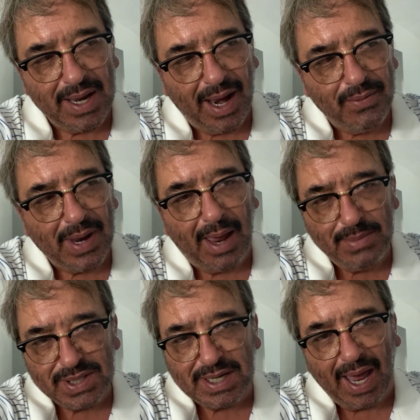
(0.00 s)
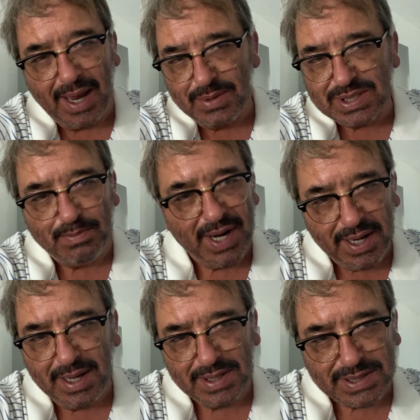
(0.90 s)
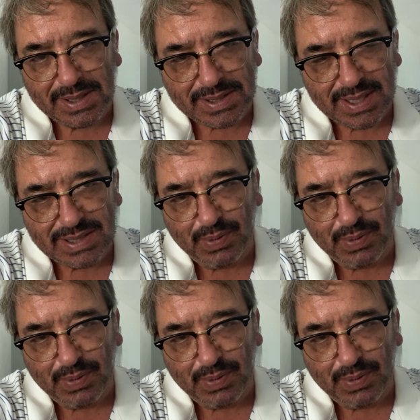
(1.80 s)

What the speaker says: I use many instances,